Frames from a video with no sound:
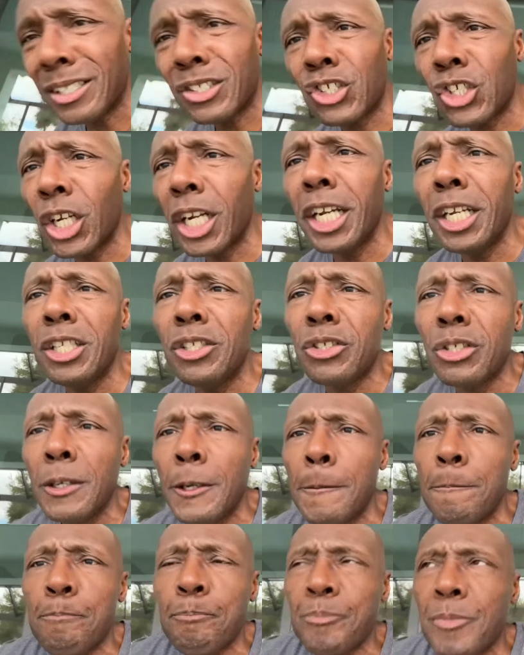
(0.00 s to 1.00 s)
to change
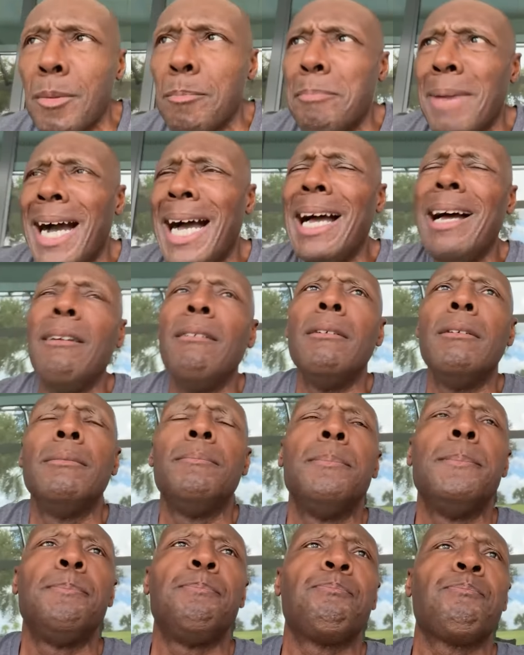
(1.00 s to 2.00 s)
my
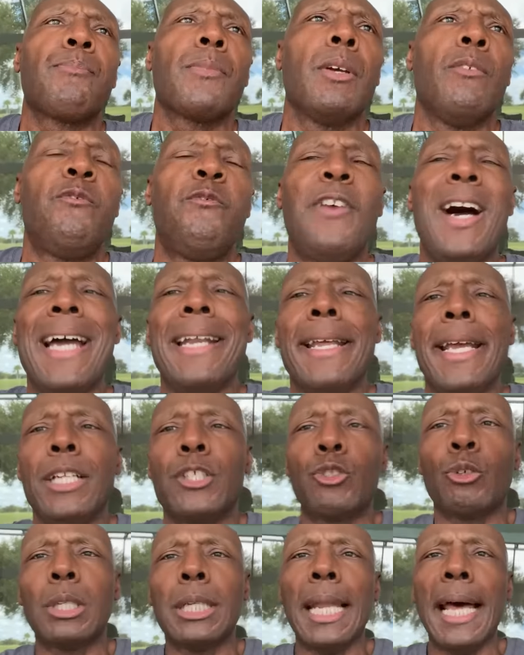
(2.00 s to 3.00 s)

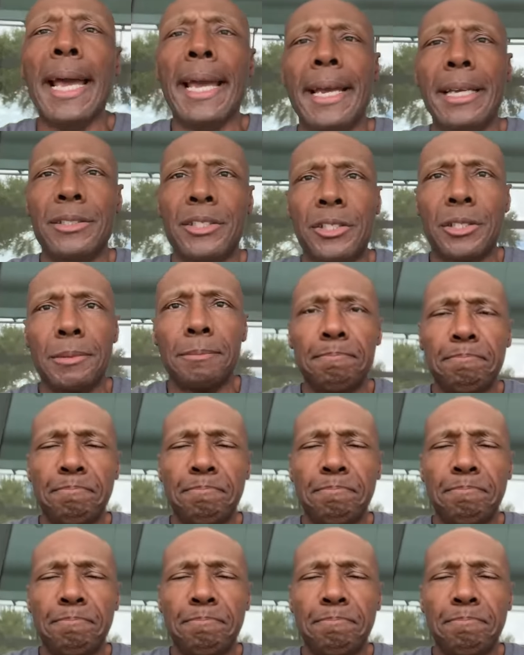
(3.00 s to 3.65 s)
financial class,